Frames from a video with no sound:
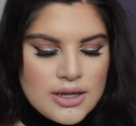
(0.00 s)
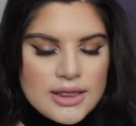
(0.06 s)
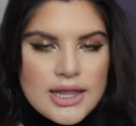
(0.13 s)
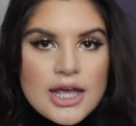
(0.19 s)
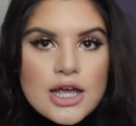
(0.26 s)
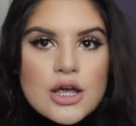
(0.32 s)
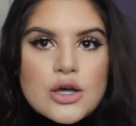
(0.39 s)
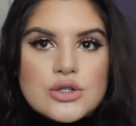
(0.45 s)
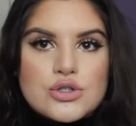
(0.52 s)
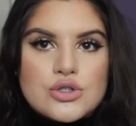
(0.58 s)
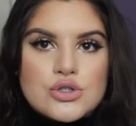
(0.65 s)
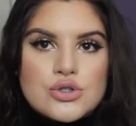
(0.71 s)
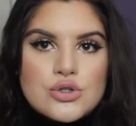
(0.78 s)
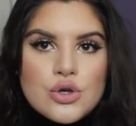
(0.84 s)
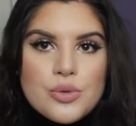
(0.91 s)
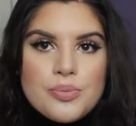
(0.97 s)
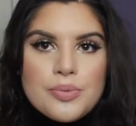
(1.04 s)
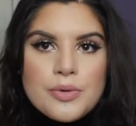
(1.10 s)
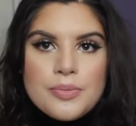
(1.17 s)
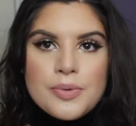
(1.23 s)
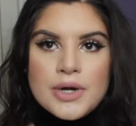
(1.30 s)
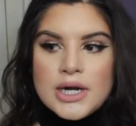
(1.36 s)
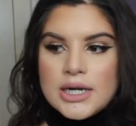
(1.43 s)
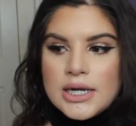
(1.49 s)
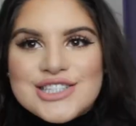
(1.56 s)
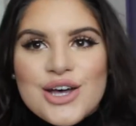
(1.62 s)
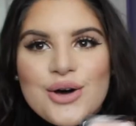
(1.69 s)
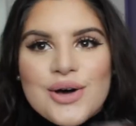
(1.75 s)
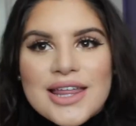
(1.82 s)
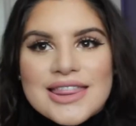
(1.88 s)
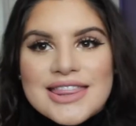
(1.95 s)
like super pretty.
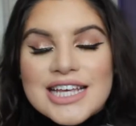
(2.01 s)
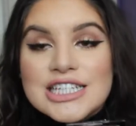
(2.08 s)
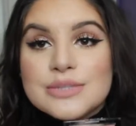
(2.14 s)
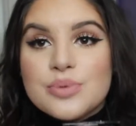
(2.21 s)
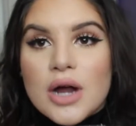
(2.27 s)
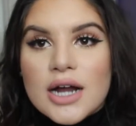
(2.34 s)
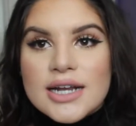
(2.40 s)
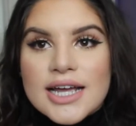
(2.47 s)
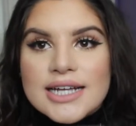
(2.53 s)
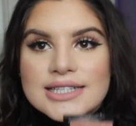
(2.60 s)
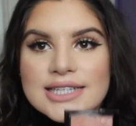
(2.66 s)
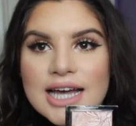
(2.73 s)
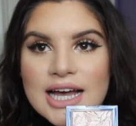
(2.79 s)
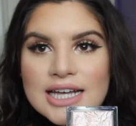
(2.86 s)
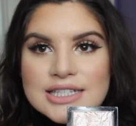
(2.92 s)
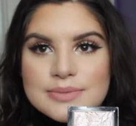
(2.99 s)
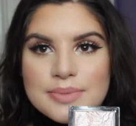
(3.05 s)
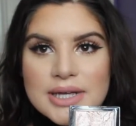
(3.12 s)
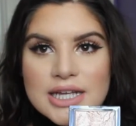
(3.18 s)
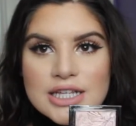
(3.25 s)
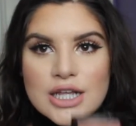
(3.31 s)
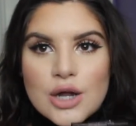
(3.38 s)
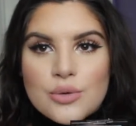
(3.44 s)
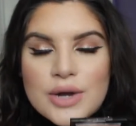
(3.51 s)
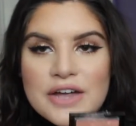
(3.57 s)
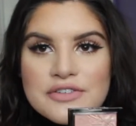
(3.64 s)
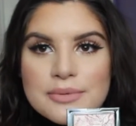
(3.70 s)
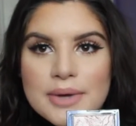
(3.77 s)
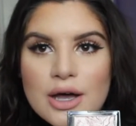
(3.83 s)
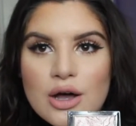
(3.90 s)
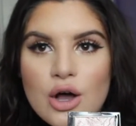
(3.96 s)
So this product has been
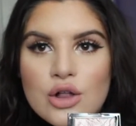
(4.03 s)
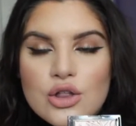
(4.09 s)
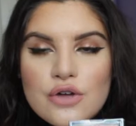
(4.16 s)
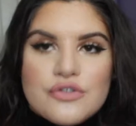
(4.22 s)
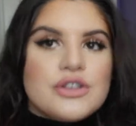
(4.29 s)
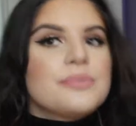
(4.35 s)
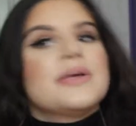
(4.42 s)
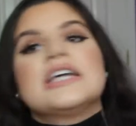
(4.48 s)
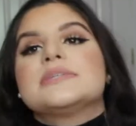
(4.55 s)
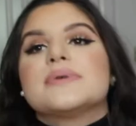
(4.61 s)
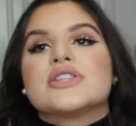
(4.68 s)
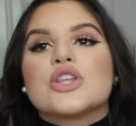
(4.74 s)
raved about all over the place,